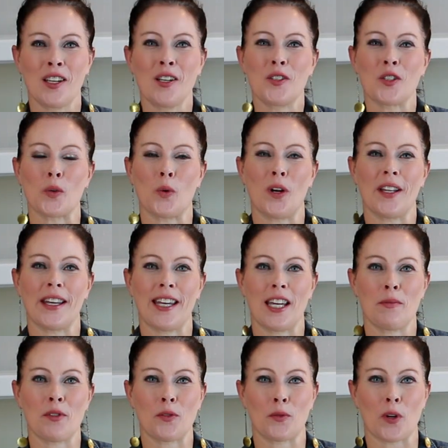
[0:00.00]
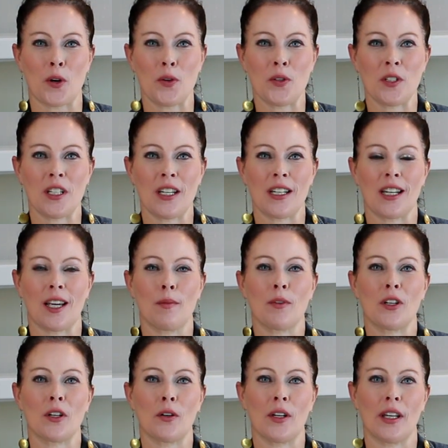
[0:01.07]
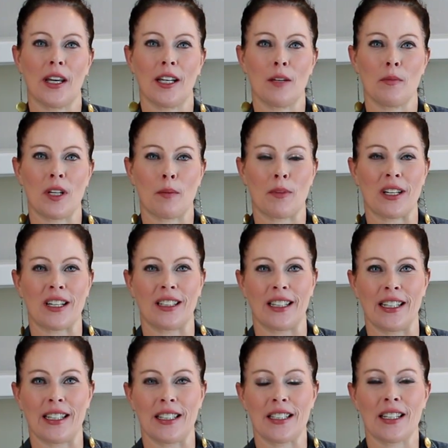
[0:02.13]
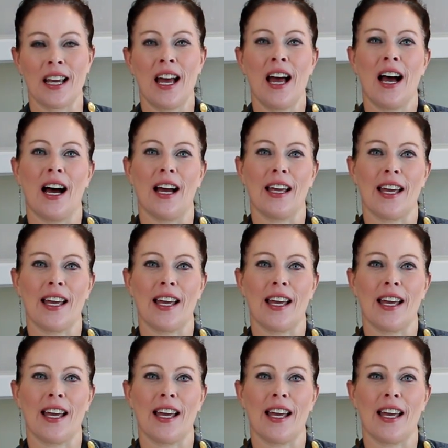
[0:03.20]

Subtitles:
So while the ham is roasting, I'm going to go ahead and make my glaze. I